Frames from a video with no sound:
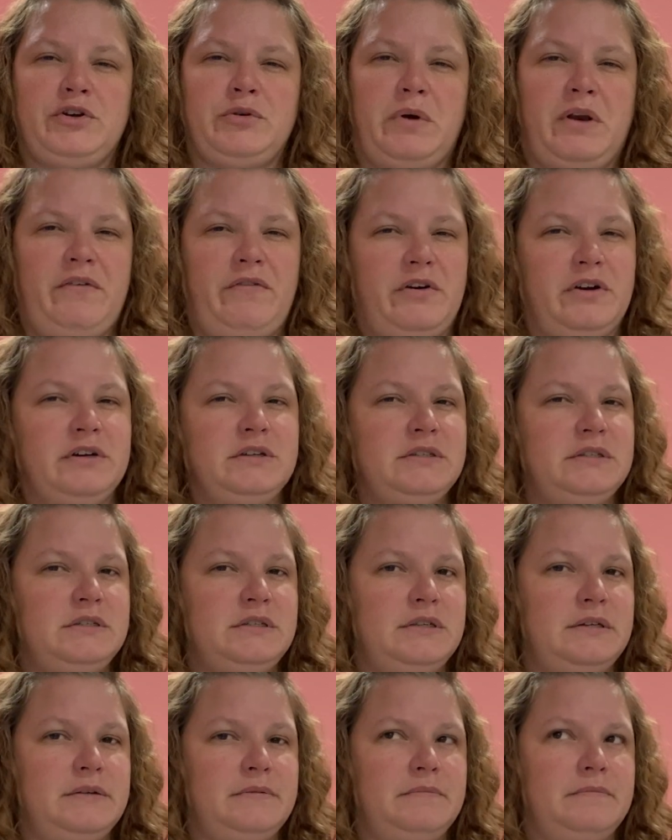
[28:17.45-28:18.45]

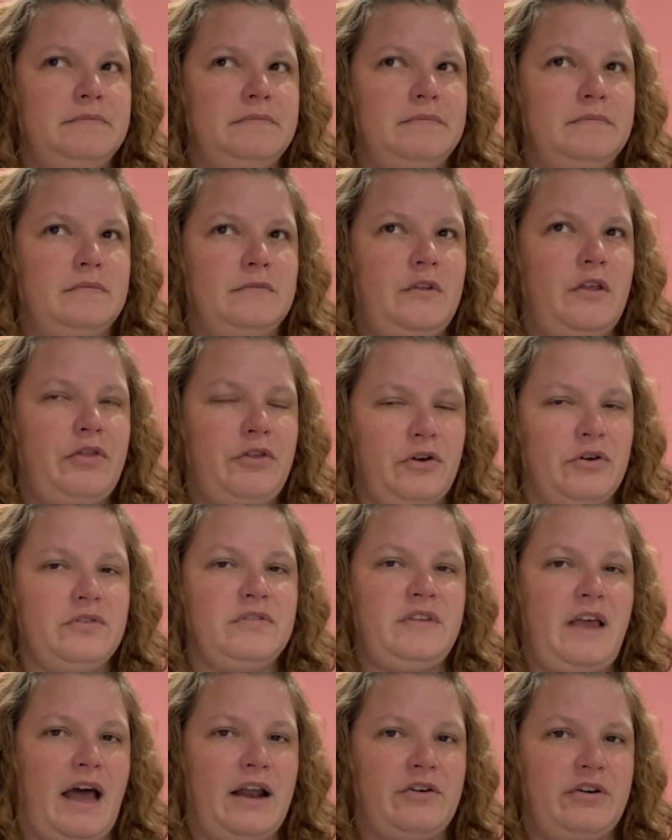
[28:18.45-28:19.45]
21st, the
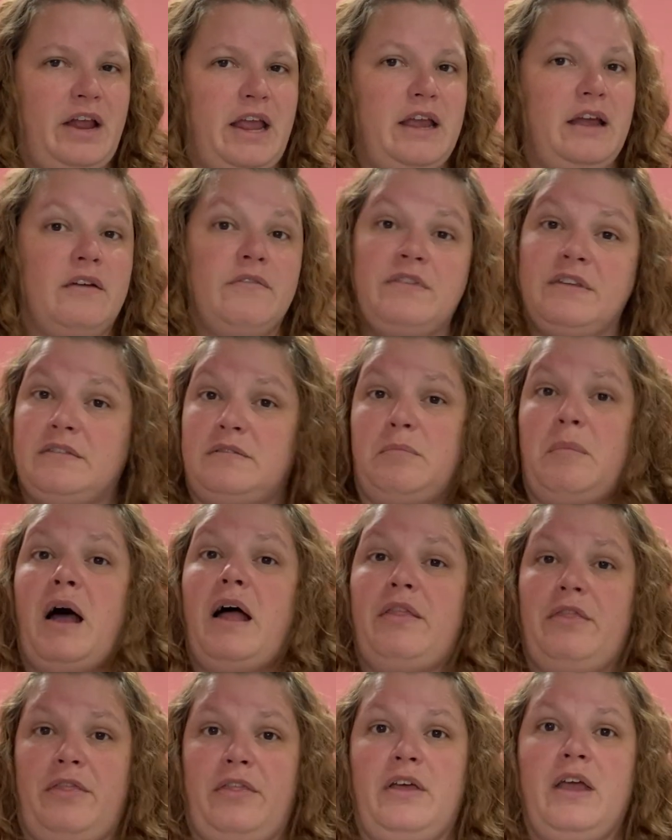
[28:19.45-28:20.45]
third Saturday of this
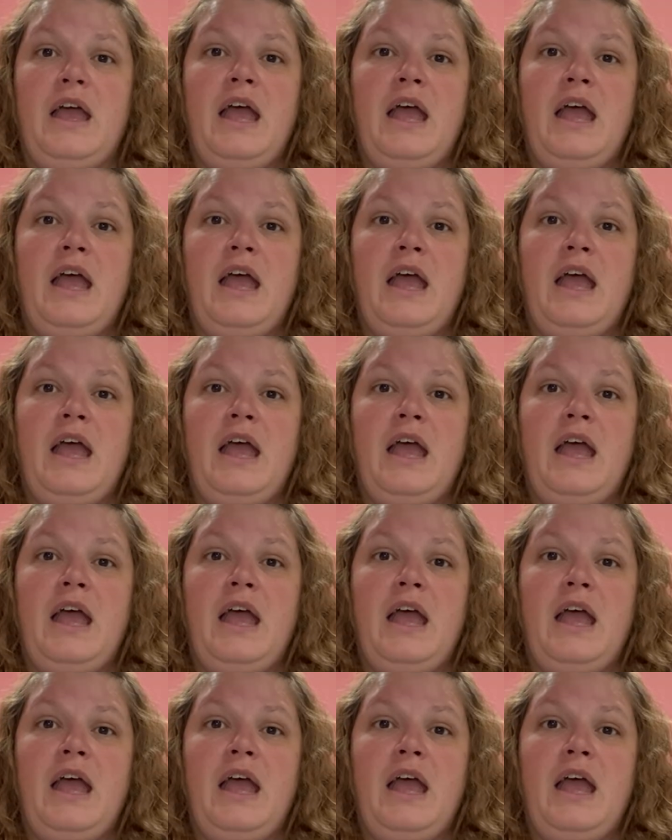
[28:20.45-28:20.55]
month.